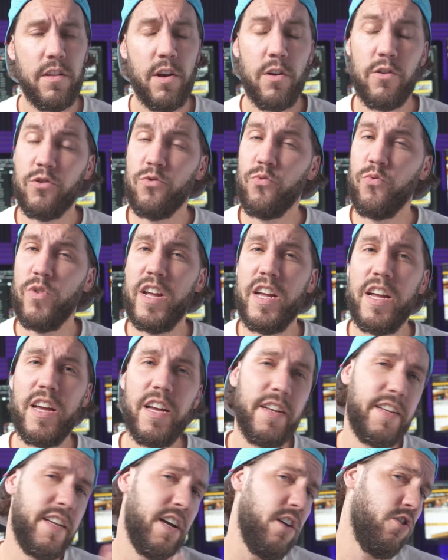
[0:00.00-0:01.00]
There are 3
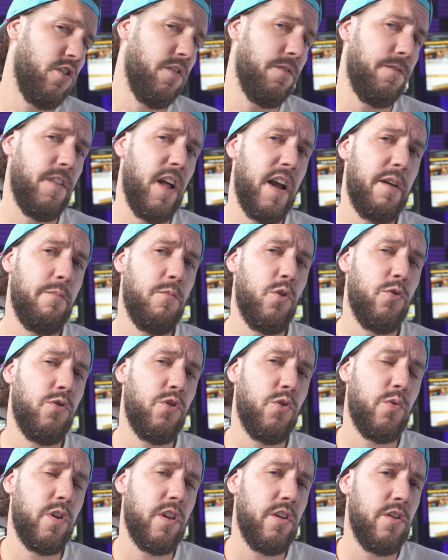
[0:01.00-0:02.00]
intelligent flight
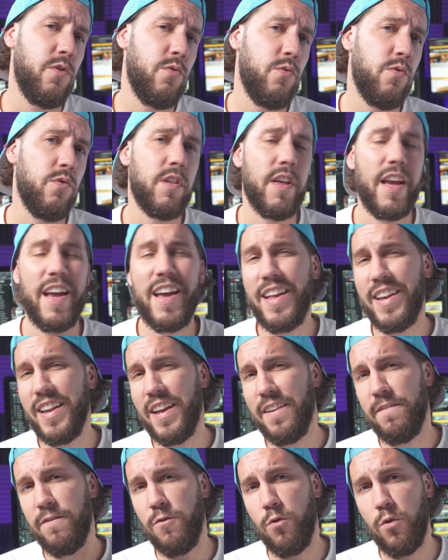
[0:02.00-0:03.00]
modes you can use and
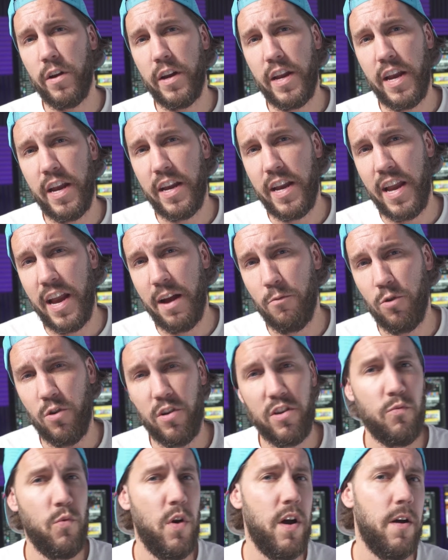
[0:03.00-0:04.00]
a 4K camera
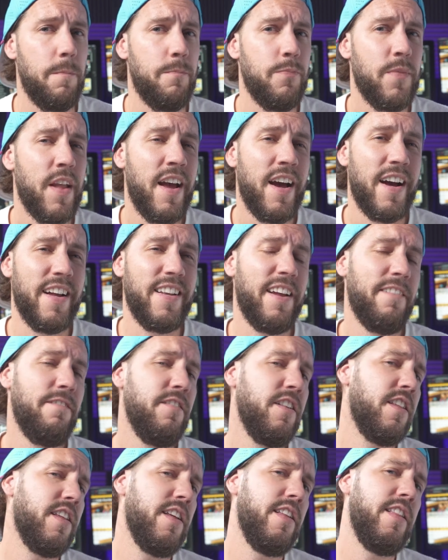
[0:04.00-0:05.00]
as well. I
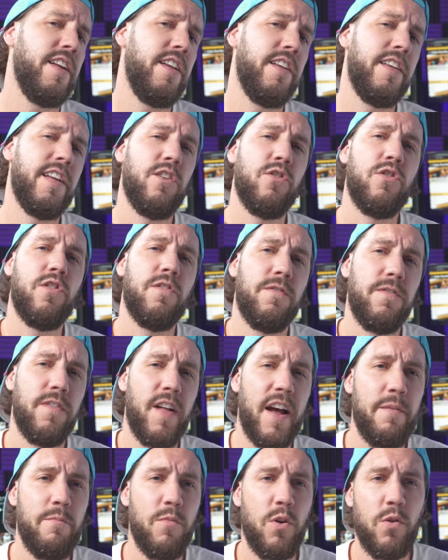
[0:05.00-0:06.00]
definitely say the intelligent
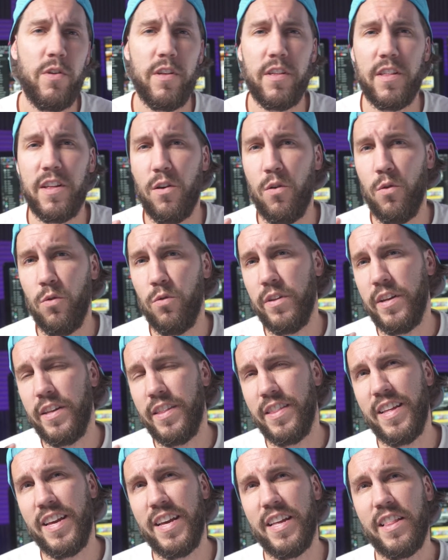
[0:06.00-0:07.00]
flight mode is the only
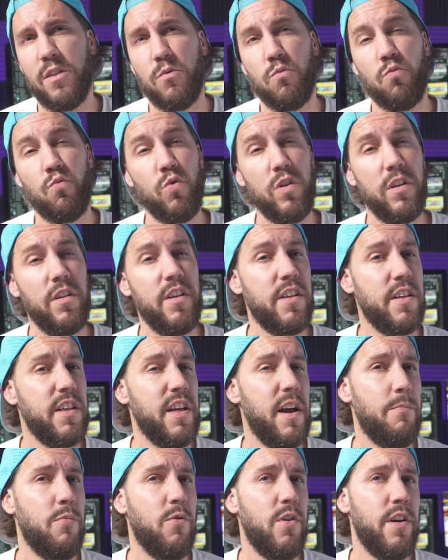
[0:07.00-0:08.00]
thing that really
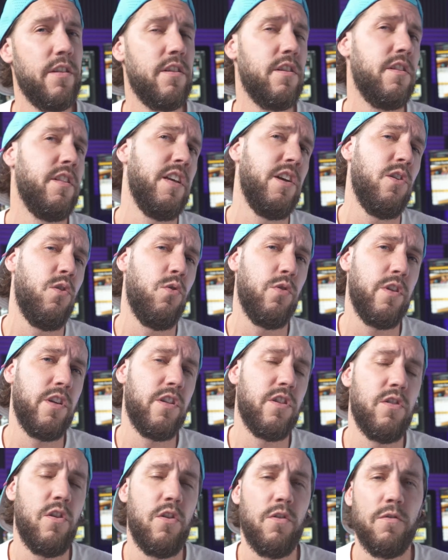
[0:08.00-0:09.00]
separates the
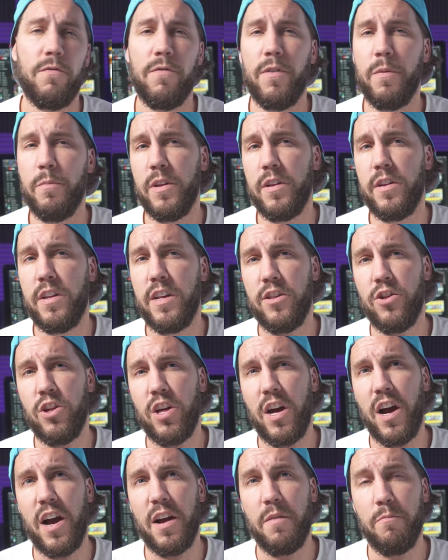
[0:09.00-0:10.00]
Holystone from the
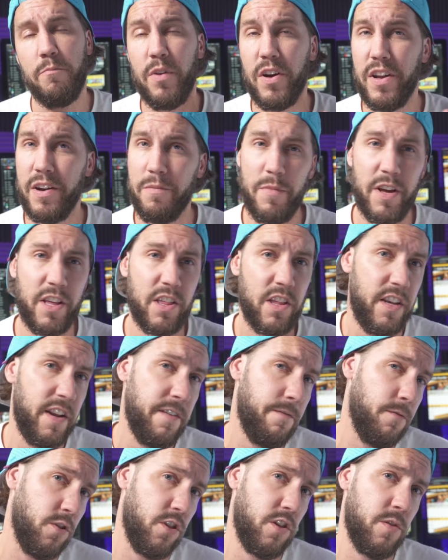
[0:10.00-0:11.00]
DJI, but it makes a
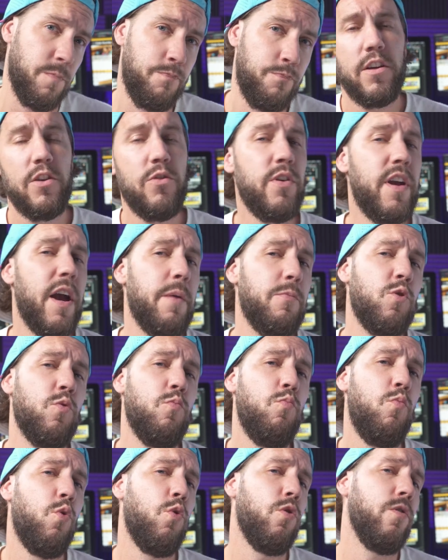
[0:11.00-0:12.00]
difference. You can capture
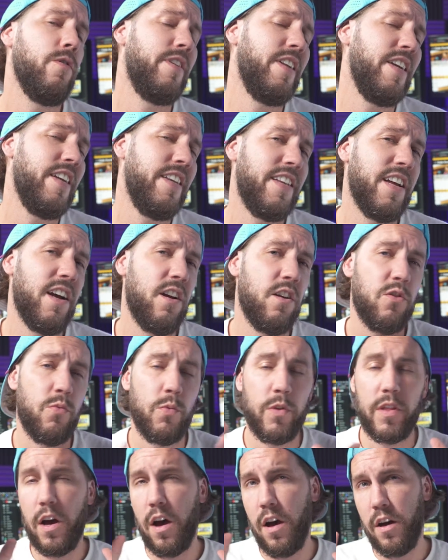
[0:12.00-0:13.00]
more details
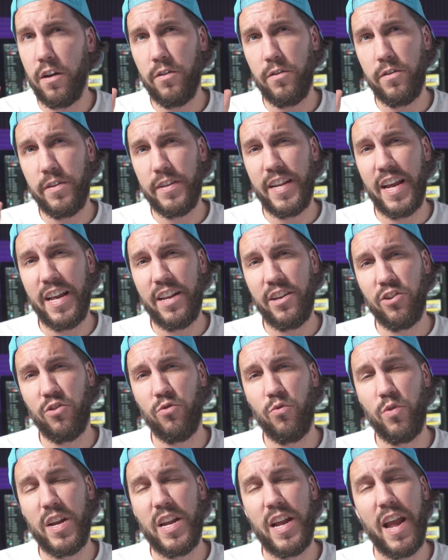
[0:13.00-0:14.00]
with a
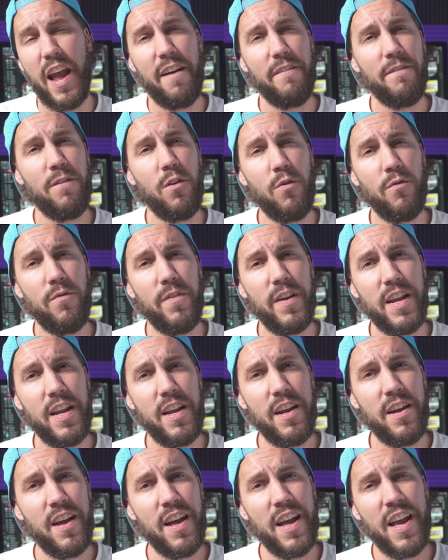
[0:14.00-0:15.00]
110-degree
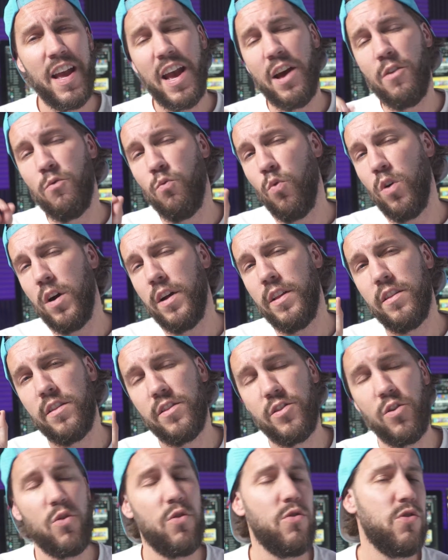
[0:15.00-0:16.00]
FOV and
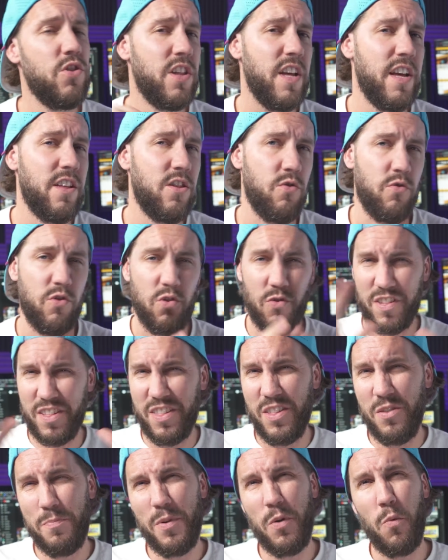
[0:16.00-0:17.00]
1/3 sensor, so it's a
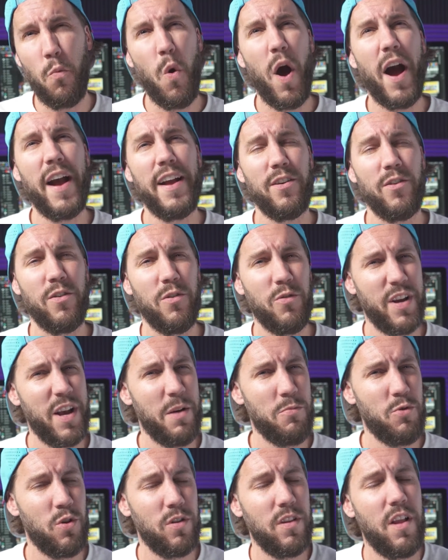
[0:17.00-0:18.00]
little bit wider. It'll
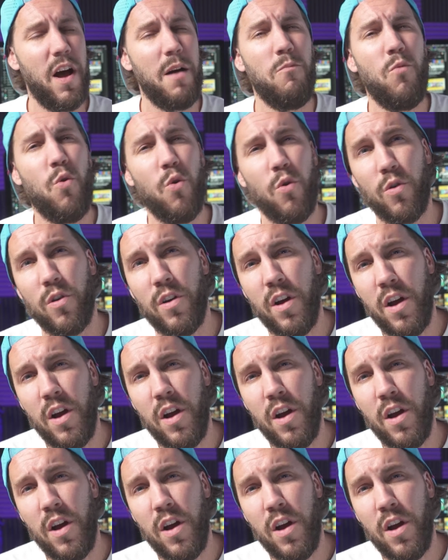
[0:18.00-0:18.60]
capture a lot more.